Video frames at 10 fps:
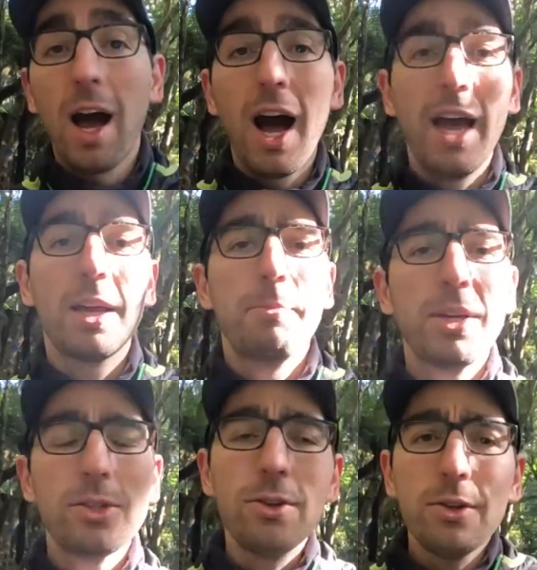hike,
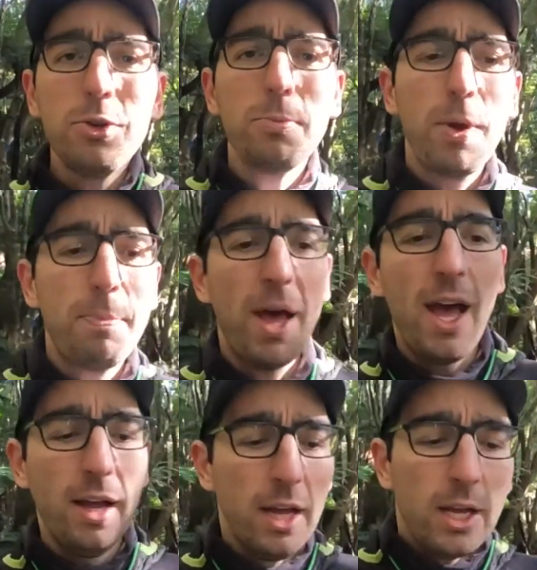make sure that you
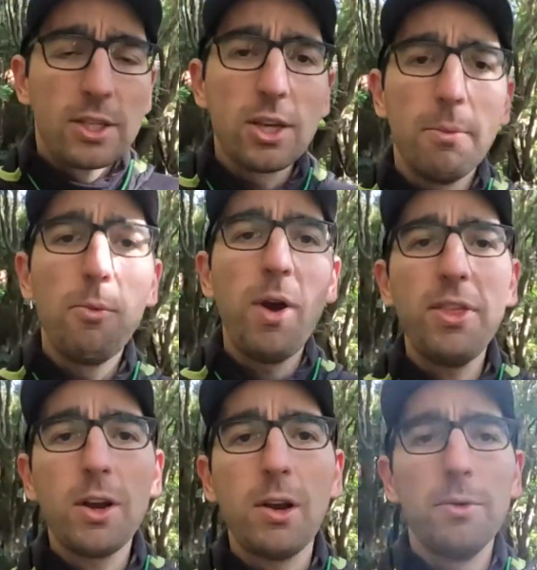prepare some
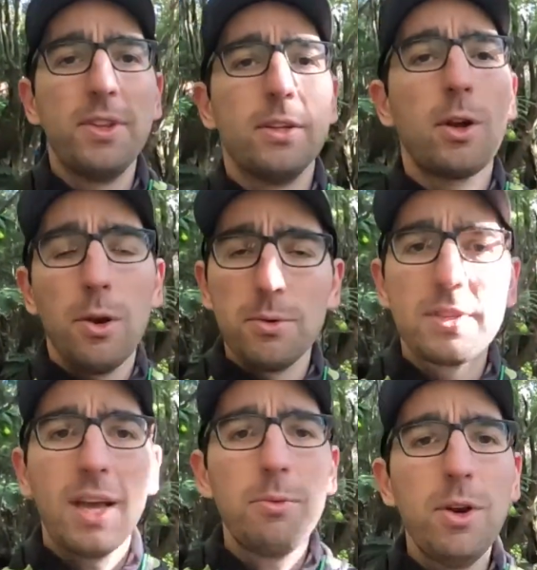weather
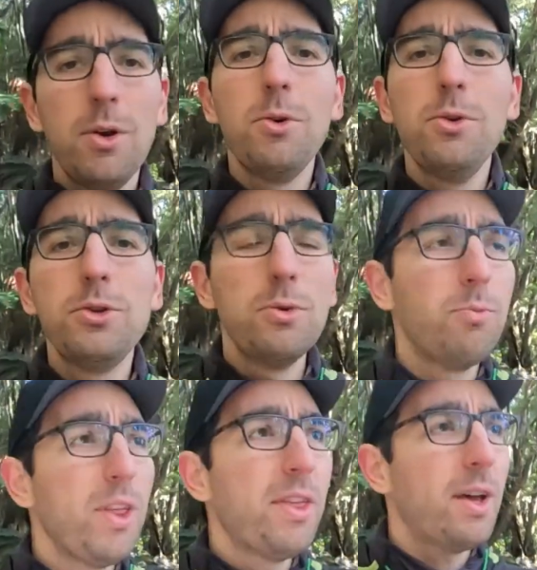clothes that will allow you to
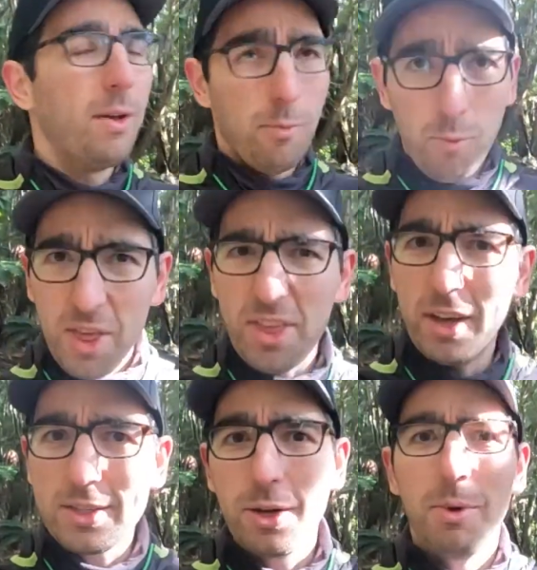weather
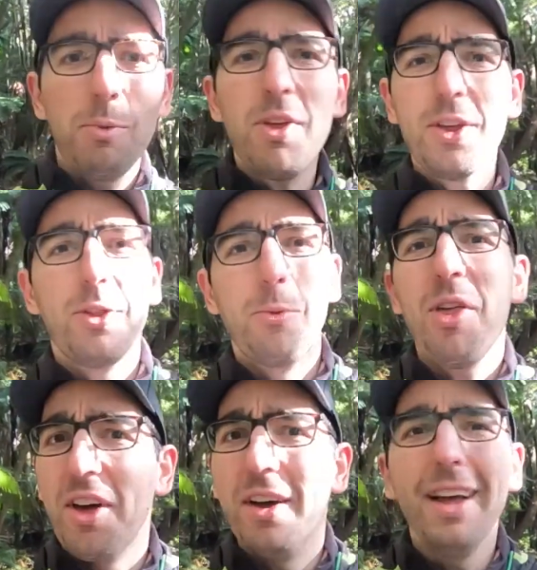the
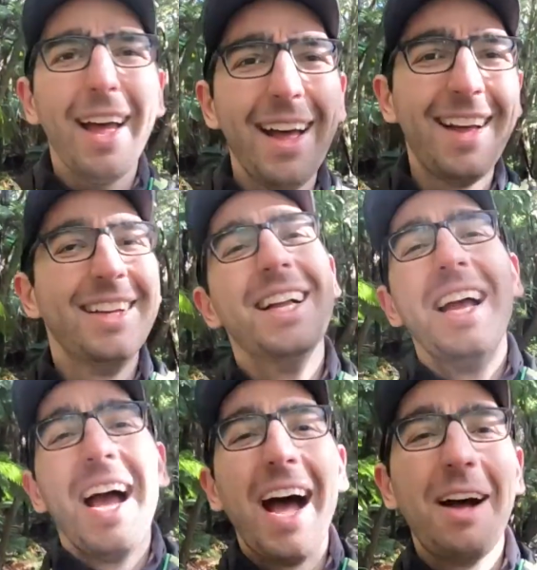weather,
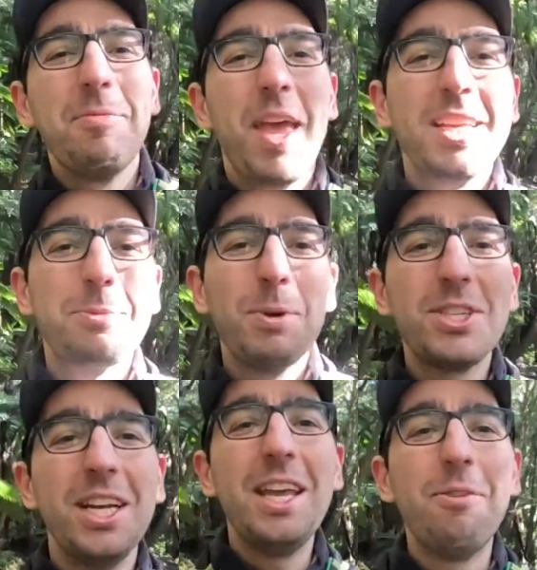
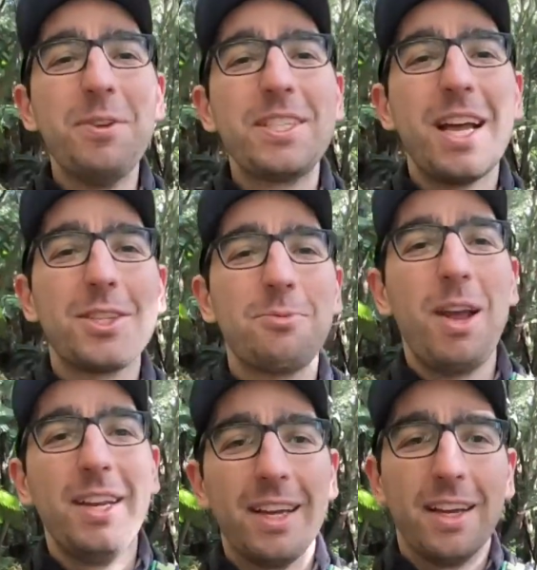especially if it starts
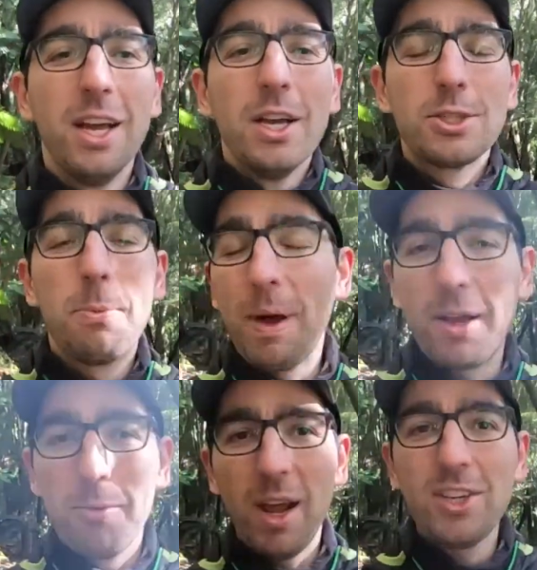raining. So
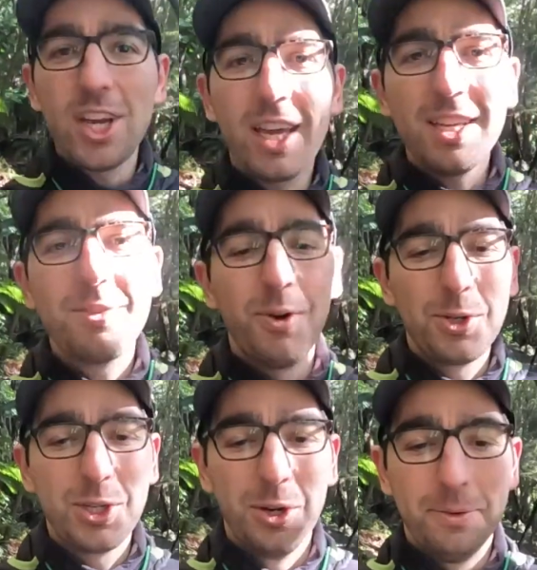pack a rain jacket for
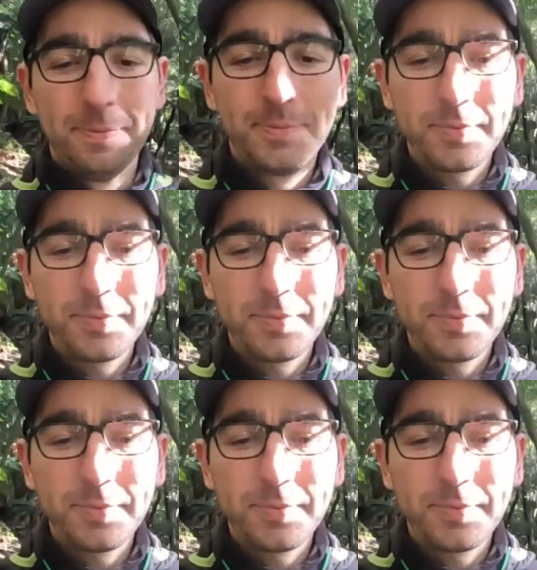sure.